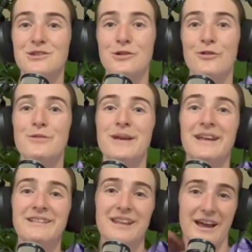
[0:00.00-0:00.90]
You know what I
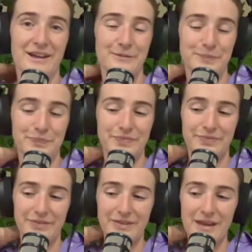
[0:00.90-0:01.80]
mean? Like,
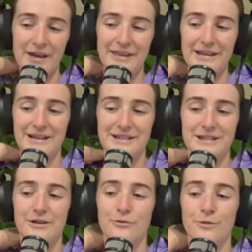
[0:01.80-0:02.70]
I think that's
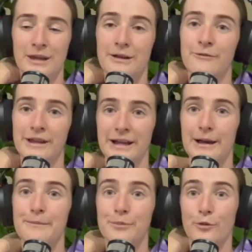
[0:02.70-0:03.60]
a really, really
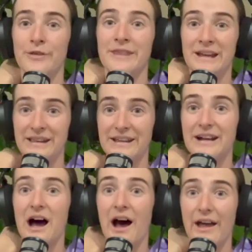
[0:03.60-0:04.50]
important thing
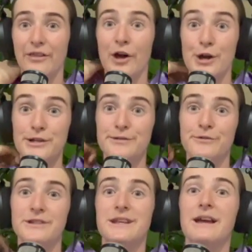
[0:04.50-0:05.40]
that I learned,
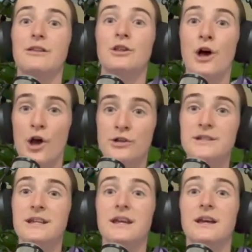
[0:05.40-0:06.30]
was like learn
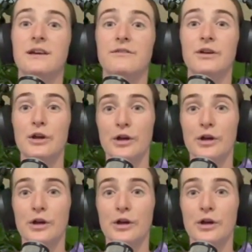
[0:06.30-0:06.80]
to give,